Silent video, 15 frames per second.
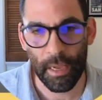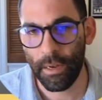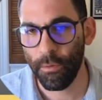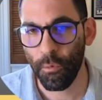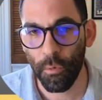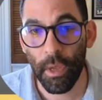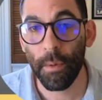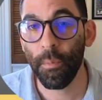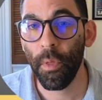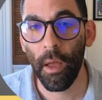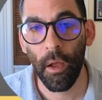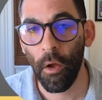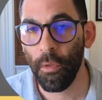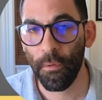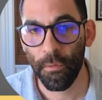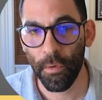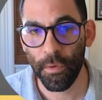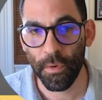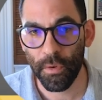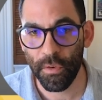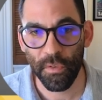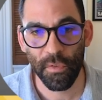and reapply all the
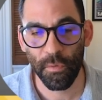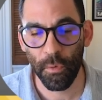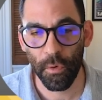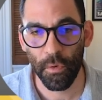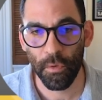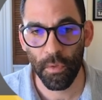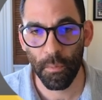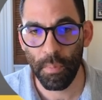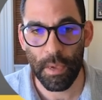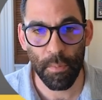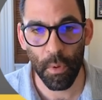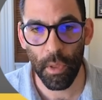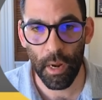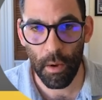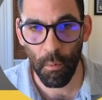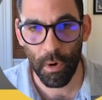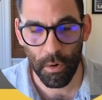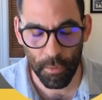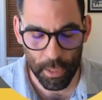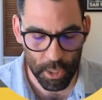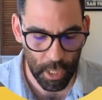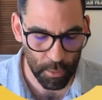filters for the people that I want to
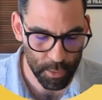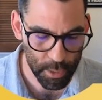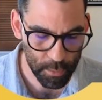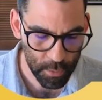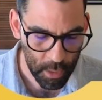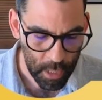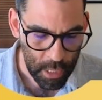reach out to.